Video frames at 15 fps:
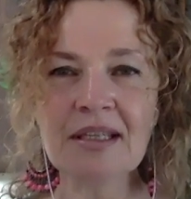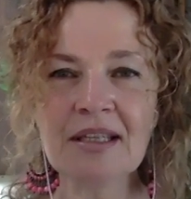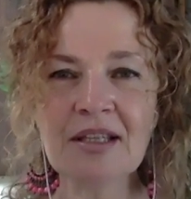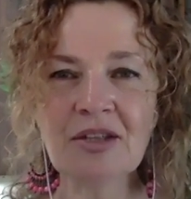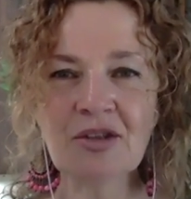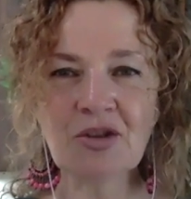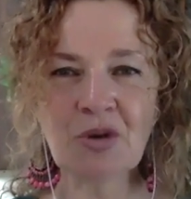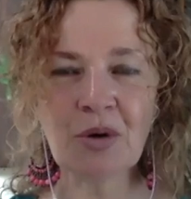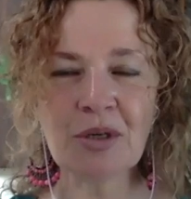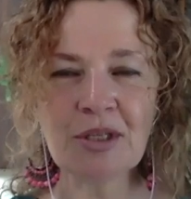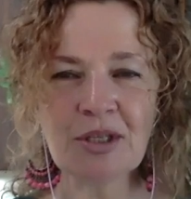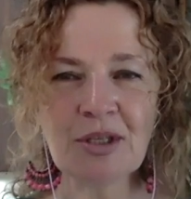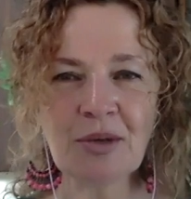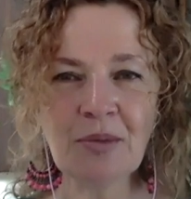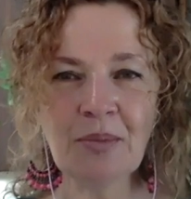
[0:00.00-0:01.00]
the
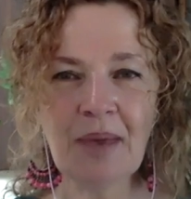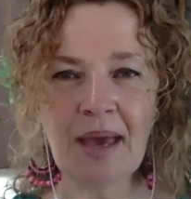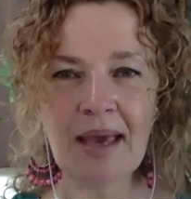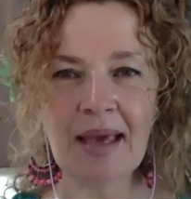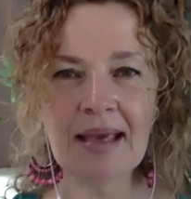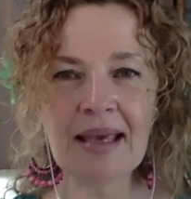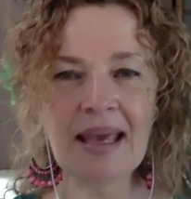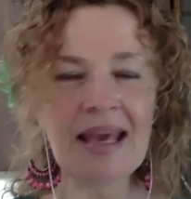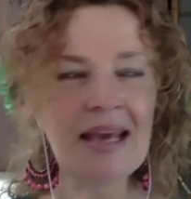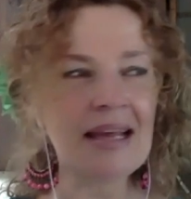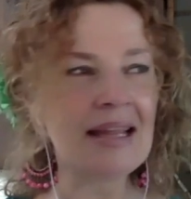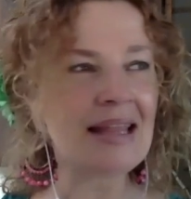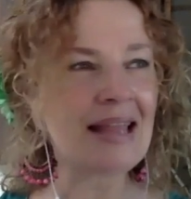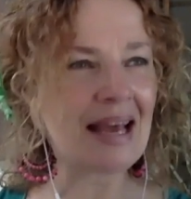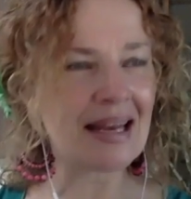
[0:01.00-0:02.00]
choice you make
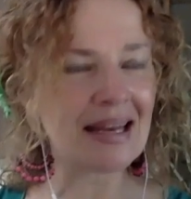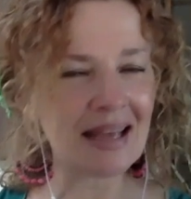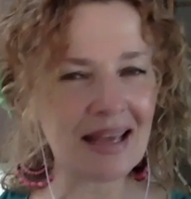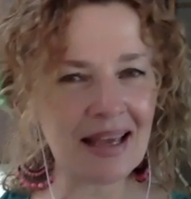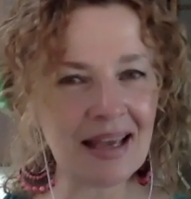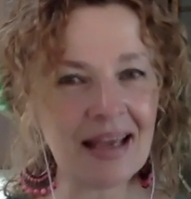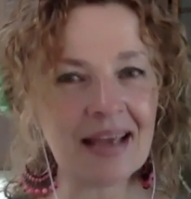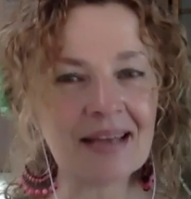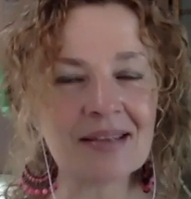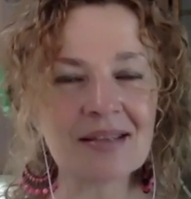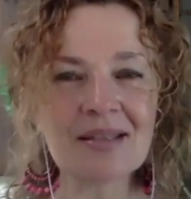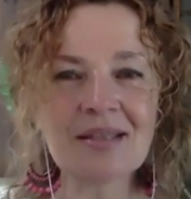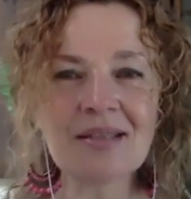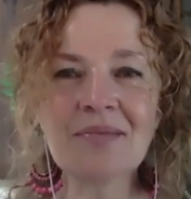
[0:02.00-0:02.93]
that is